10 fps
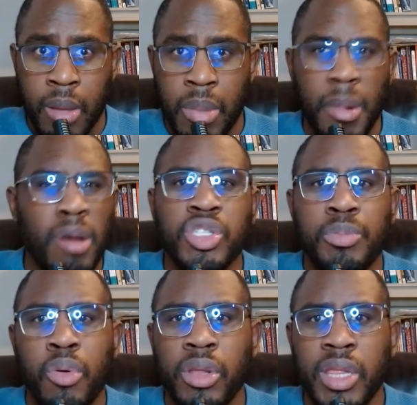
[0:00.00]
But most
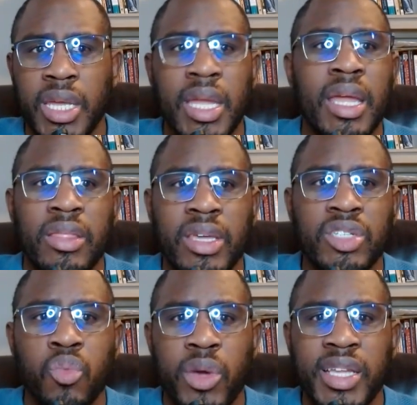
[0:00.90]
importantly,
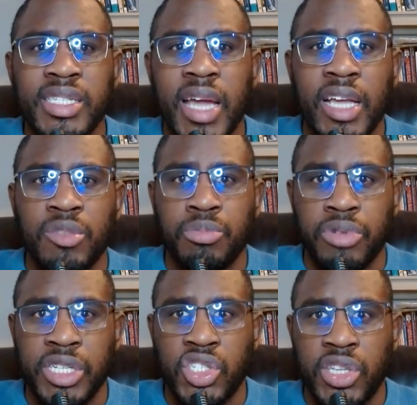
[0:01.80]
these weak ties
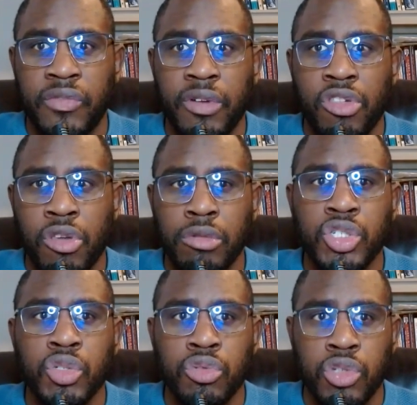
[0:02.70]
bridge different
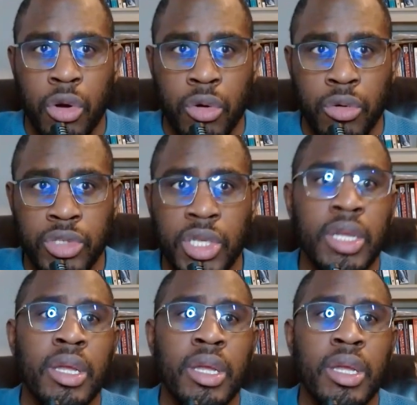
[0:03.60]
social circles,